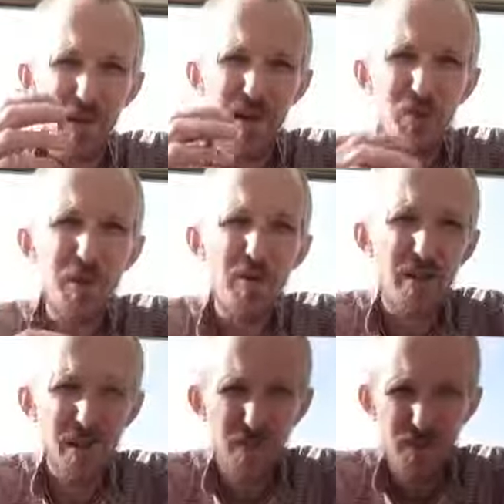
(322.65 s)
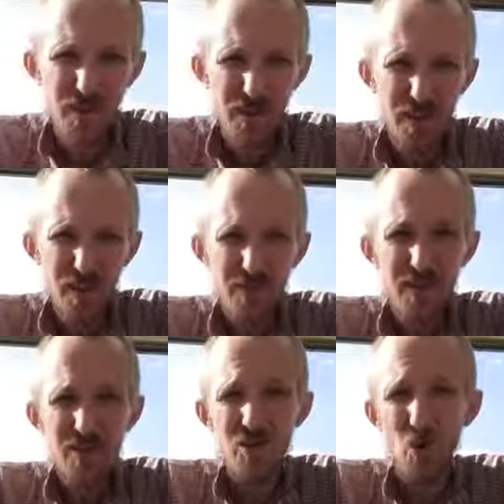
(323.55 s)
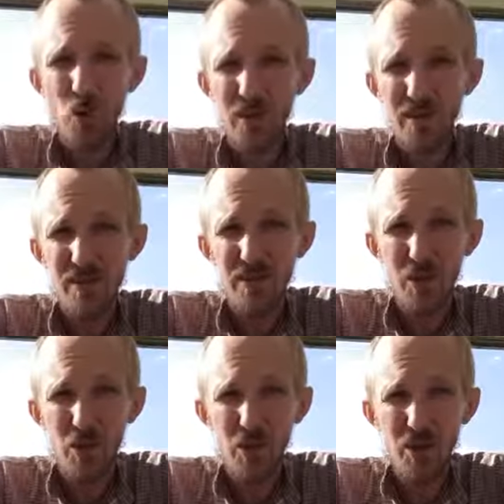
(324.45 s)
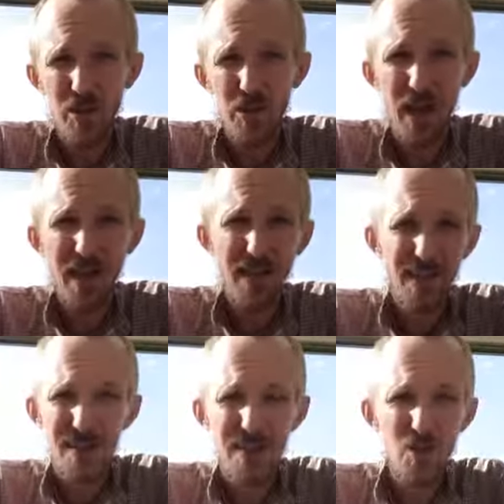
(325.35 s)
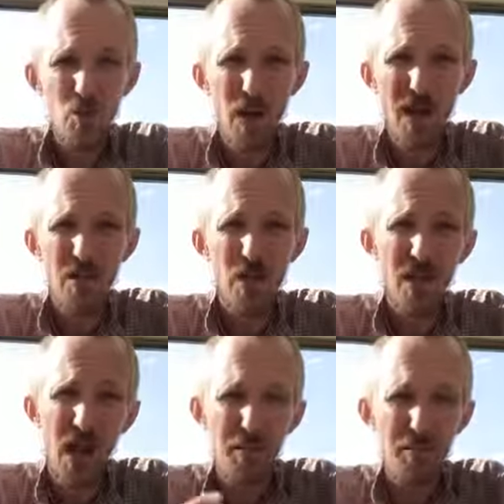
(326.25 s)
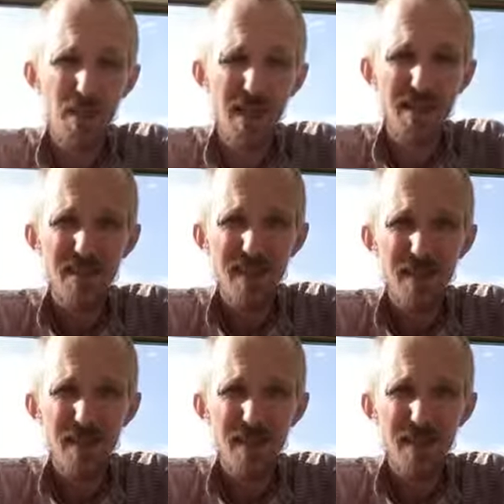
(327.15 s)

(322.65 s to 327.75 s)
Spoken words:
experience stored in the subconscious mind, and in this way you can update